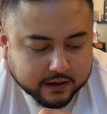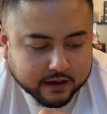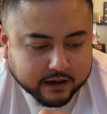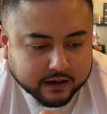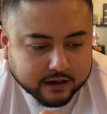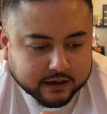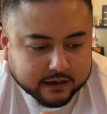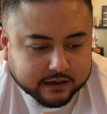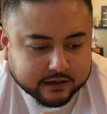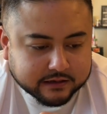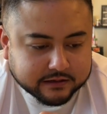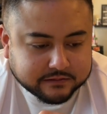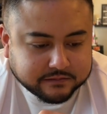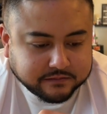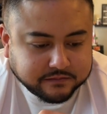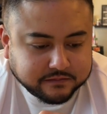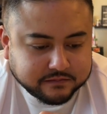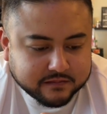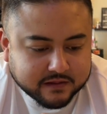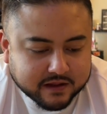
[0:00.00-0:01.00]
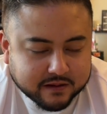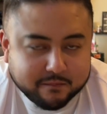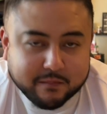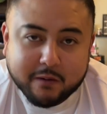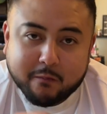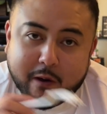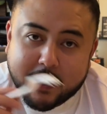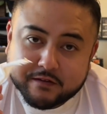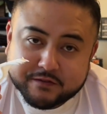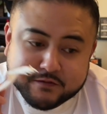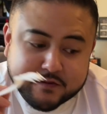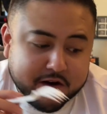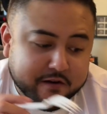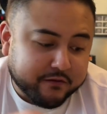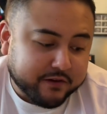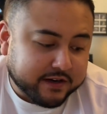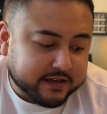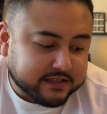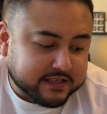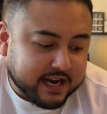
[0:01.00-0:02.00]
My wife's
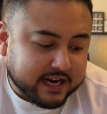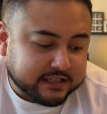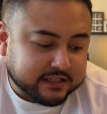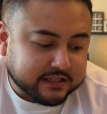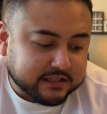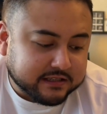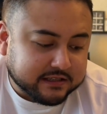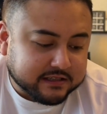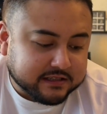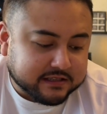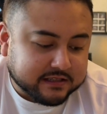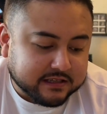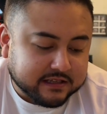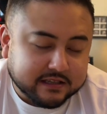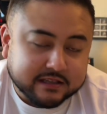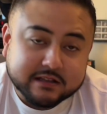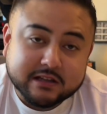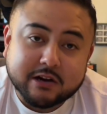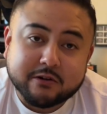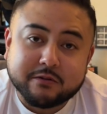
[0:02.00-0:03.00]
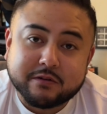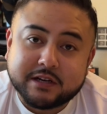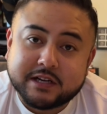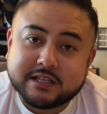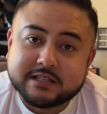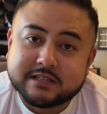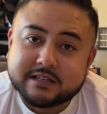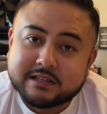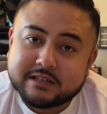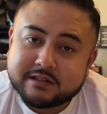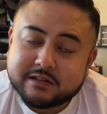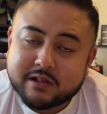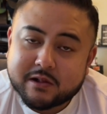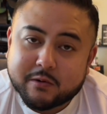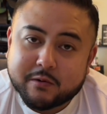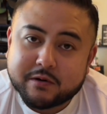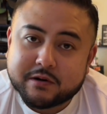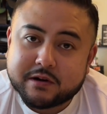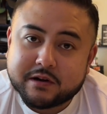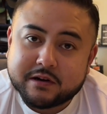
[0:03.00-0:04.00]
favorite is actually this Longanisa,
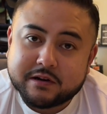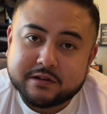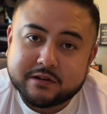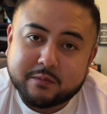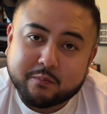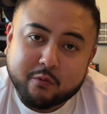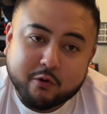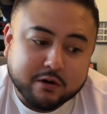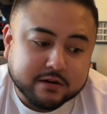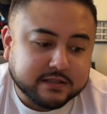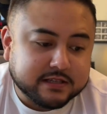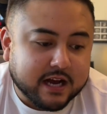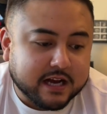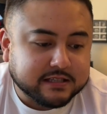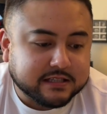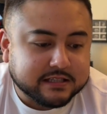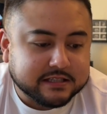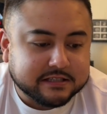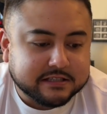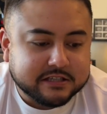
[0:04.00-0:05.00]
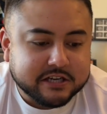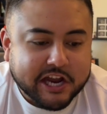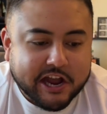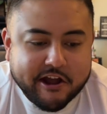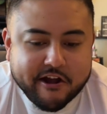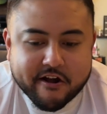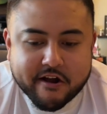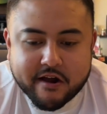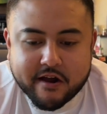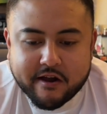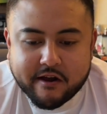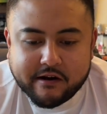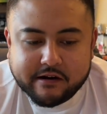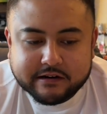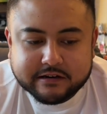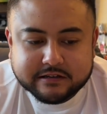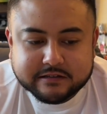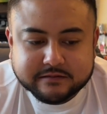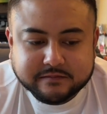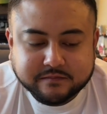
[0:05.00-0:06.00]
or the pork sausage.
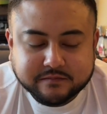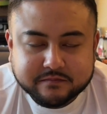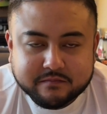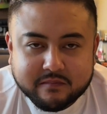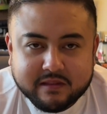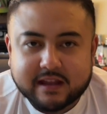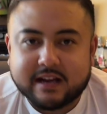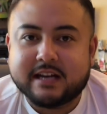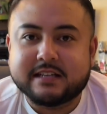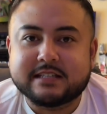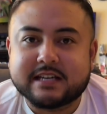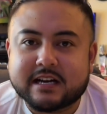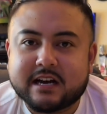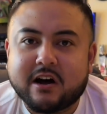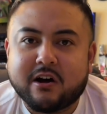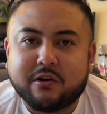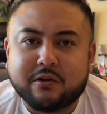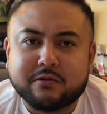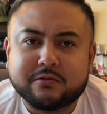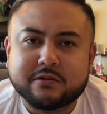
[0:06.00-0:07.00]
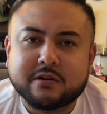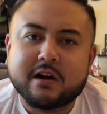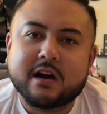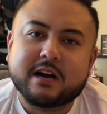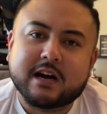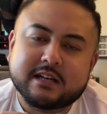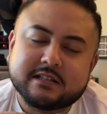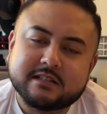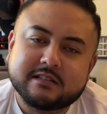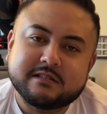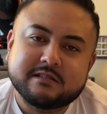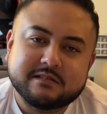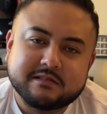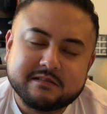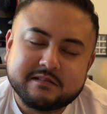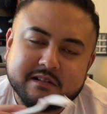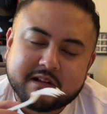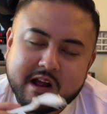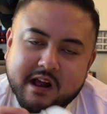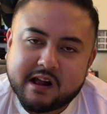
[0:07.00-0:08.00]
As I got older,
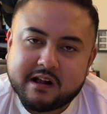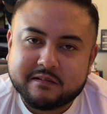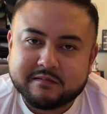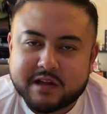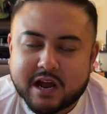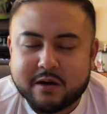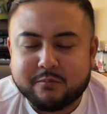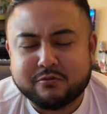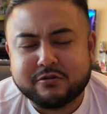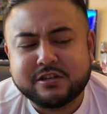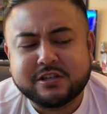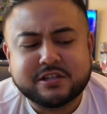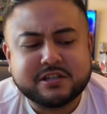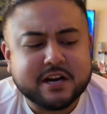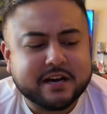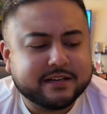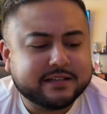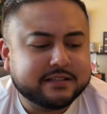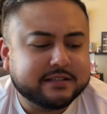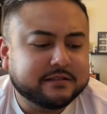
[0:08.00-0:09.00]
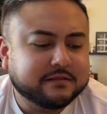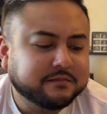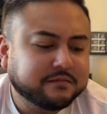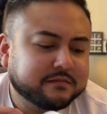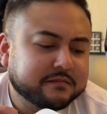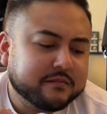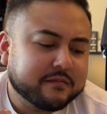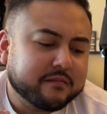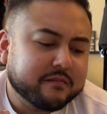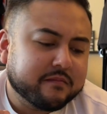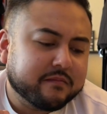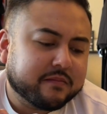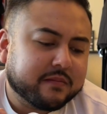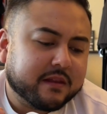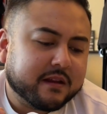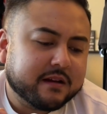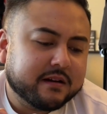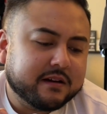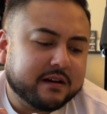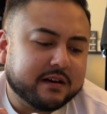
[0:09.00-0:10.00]
I appreciated
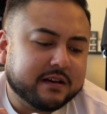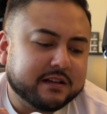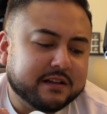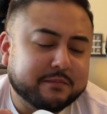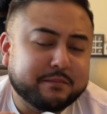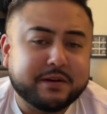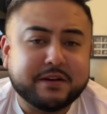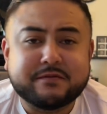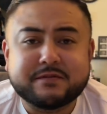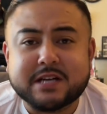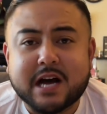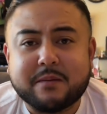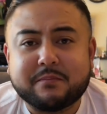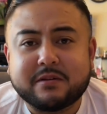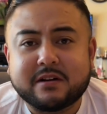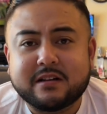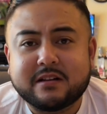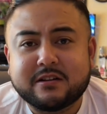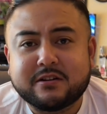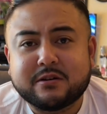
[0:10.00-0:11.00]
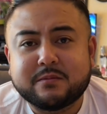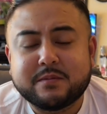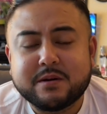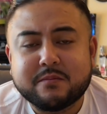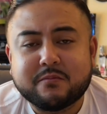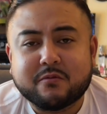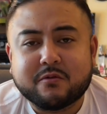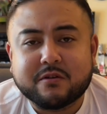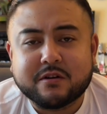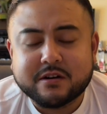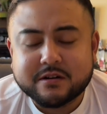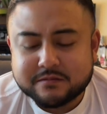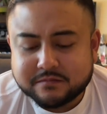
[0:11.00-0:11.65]
the beef tapa a little bit more.